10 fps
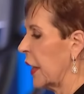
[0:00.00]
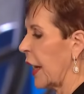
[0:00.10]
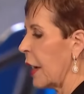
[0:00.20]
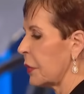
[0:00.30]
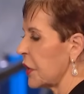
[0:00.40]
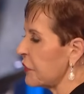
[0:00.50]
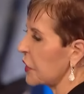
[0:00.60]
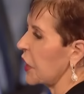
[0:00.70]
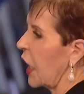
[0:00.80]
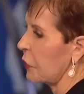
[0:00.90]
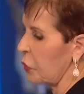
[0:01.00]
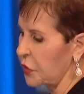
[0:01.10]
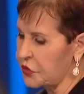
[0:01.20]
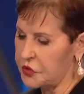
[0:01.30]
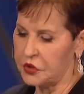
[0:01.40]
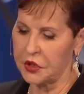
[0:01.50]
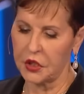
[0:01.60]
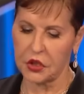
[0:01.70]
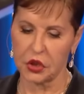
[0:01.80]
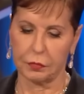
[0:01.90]
And I believe that God wants us to
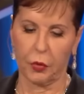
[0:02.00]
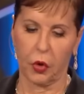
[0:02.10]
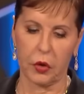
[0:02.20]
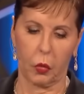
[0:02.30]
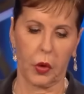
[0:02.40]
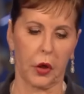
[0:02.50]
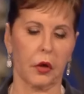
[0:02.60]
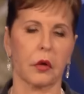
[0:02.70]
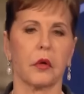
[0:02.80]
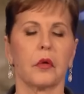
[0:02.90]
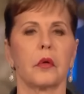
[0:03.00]
get to the point where